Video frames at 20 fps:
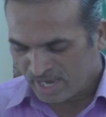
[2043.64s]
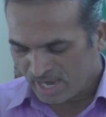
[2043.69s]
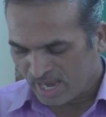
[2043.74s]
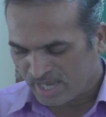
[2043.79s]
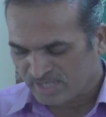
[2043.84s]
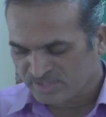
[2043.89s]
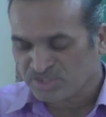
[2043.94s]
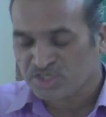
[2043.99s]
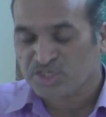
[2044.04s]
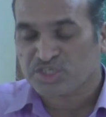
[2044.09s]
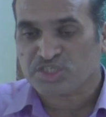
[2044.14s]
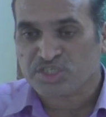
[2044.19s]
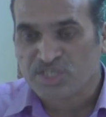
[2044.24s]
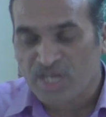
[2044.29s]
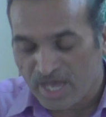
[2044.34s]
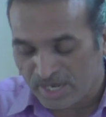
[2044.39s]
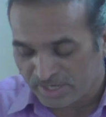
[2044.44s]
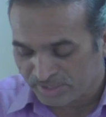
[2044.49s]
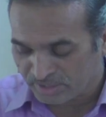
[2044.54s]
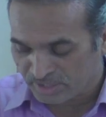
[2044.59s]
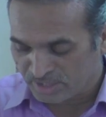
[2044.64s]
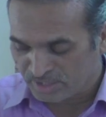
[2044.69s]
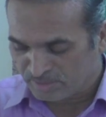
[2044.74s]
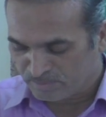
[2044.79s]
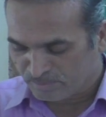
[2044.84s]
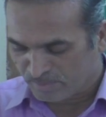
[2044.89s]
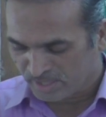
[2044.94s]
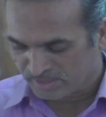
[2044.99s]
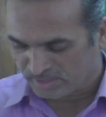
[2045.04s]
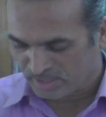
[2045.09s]
as a
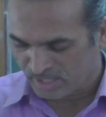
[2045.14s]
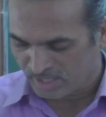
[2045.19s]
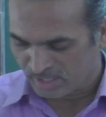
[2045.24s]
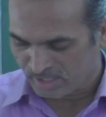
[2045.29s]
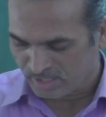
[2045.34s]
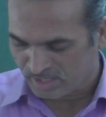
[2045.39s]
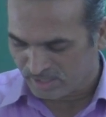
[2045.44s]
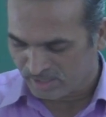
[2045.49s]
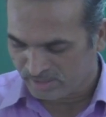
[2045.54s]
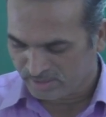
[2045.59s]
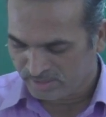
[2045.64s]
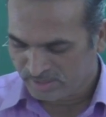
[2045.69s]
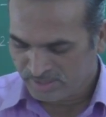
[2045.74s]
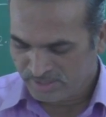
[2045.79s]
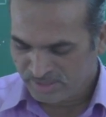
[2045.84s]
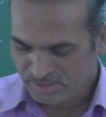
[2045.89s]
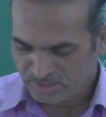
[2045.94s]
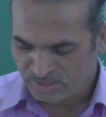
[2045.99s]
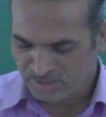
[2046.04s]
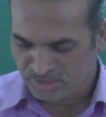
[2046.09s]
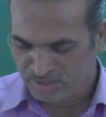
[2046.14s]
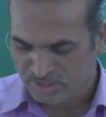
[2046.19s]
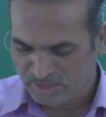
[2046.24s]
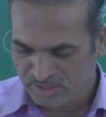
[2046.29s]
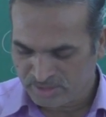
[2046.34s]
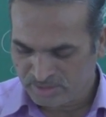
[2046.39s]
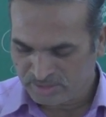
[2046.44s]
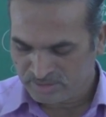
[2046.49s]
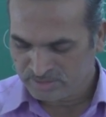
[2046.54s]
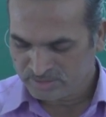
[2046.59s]
starting material
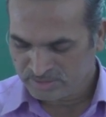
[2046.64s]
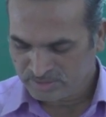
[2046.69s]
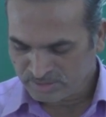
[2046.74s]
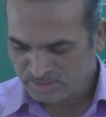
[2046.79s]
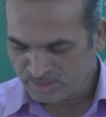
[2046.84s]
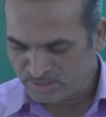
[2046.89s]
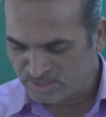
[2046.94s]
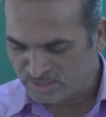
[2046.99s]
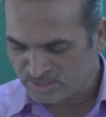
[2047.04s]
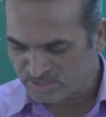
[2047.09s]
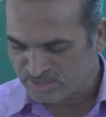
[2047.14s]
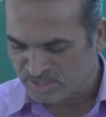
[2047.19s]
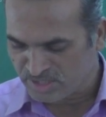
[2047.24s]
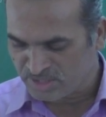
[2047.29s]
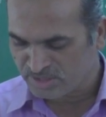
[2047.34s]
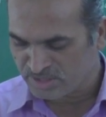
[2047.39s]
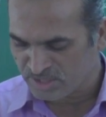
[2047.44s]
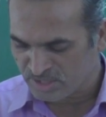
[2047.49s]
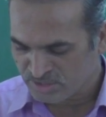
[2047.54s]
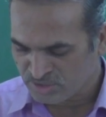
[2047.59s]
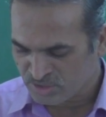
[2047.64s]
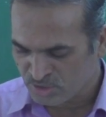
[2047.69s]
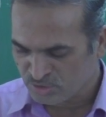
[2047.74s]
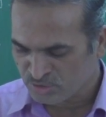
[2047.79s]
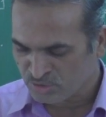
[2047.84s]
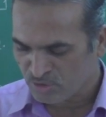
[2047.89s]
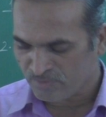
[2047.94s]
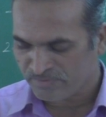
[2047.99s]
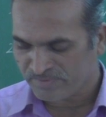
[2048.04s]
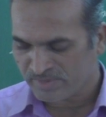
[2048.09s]
in the
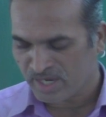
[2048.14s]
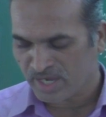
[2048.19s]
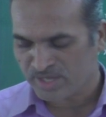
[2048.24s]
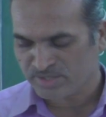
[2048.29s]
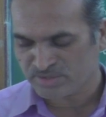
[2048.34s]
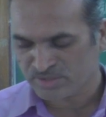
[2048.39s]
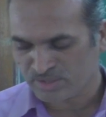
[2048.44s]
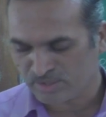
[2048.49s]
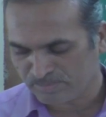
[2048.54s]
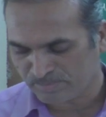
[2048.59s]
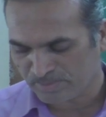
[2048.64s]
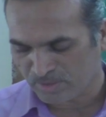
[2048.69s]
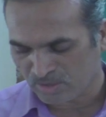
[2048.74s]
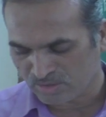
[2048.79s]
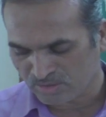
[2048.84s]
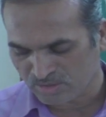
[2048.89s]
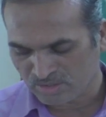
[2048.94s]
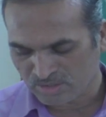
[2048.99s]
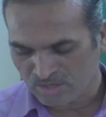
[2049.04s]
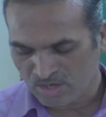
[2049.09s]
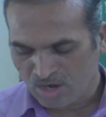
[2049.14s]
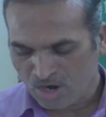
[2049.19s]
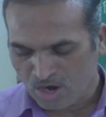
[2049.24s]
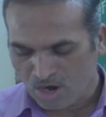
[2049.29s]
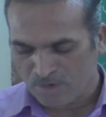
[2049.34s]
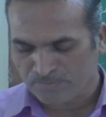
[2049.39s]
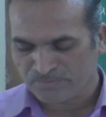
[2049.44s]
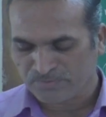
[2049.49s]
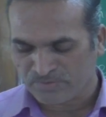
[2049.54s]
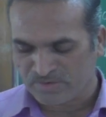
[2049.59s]
synthesis of natural product
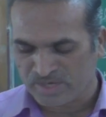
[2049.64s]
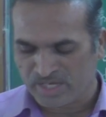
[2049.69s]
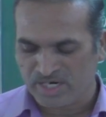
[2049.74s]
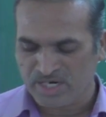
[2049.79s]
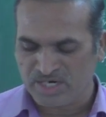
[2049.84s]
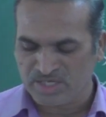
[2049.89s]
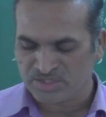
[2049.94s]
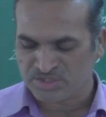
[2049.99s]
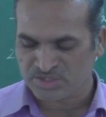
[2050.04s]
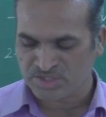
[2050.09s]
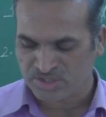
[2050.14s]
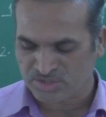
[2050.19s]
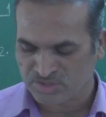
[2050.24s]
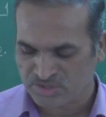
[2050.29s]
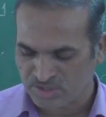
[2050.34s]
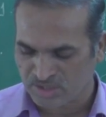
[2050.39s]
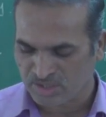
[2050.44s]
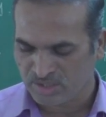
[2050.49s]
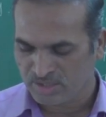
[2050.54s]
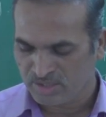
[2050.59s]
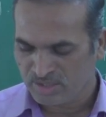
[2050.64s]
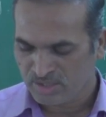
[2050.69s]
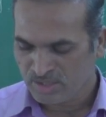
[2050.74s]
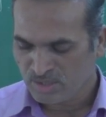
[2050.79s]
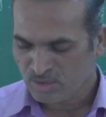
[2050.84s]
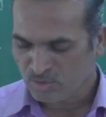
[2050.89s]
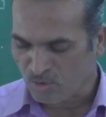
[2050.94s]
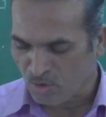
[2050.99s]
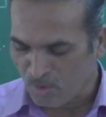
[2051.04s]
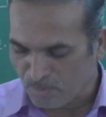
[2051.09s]
of varied structure,
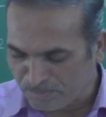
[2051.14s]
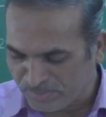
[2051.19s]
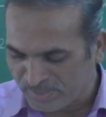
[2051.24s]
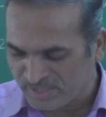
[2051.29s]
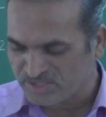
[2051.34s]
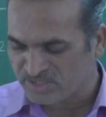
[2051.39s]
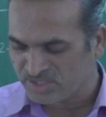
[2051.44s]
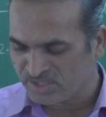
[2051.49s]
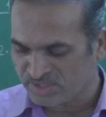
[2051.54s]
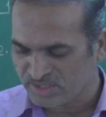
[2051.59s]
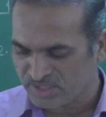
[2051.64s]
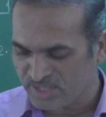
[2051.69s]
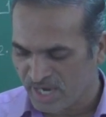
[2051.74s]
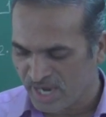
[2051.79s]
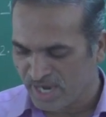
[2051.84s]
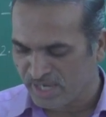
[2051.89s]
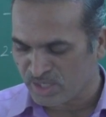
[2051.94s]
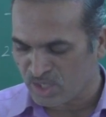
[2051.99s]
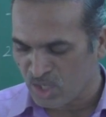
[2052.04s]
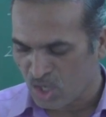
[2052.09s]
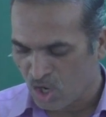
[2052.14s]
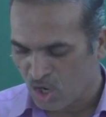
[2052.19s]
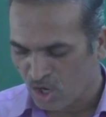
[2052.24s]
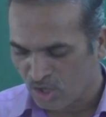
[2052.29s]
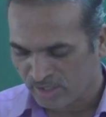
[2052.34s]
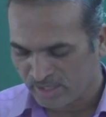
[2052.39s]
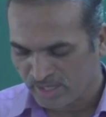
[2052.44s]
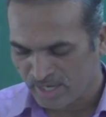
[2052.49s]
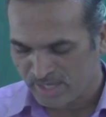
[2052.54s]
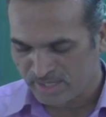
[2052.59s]
complexity and
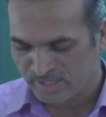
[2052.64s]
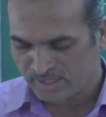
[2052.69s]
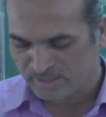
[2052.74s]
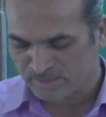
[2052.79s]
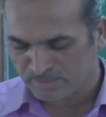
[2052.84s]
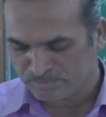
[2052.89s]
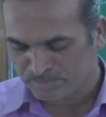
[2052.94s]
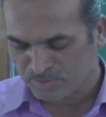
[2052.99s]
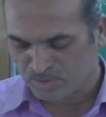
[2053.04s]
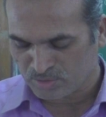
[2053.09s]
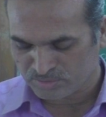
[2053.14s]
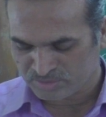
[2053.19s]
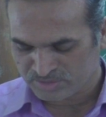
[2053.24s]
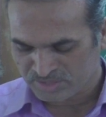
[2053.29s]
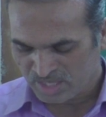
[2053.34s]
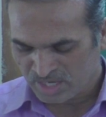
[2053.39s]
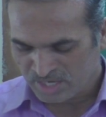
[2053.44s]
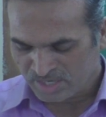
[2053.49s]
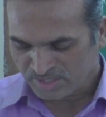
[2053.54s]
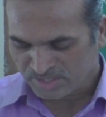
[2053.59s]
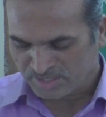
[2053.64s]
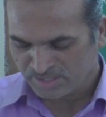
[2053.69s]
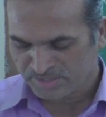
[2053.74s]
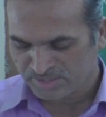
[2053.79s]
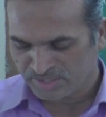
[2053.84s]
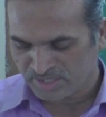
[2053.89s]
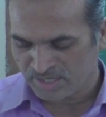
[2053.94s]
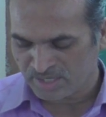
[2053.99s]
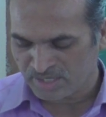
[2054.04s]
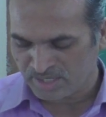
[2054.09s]
organic compounds
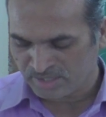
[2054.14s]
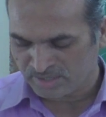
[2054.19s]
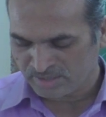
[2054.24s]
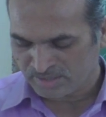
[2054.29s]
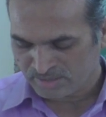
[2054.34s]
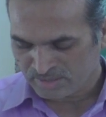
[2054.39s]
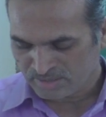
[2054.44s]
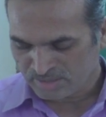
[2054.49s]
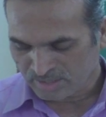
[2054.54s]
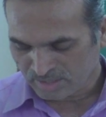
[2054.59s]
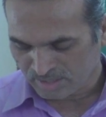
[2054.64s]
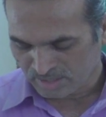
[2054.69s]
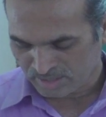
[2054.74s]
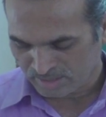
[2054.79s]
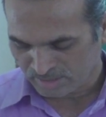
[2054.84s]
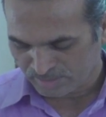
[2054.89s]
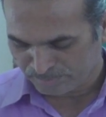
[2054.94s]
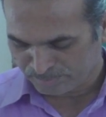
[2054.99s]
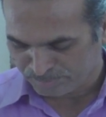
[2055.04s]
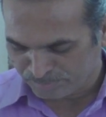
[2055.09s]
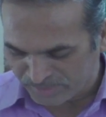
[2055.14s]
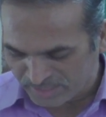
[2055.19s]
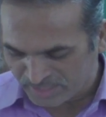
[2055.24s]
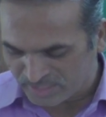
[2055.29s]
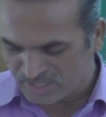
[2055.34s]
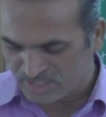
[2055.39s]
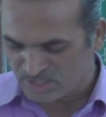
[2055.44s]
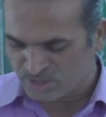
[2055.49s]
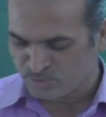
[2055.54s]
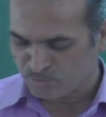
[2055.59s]
containing
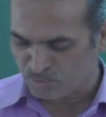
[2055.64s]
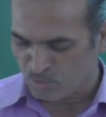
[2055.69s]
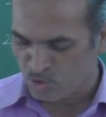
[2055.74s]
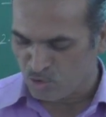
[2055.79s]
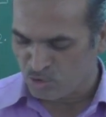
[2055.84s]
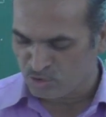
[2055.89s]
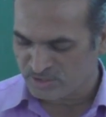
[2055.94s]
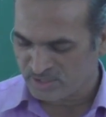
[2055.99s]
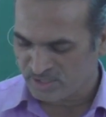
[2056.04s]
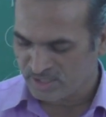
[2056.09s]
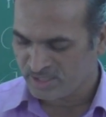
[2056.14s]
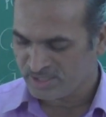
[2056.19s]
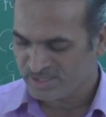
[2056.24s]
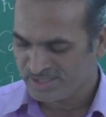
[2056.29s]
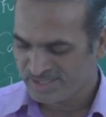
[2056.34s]
predisposed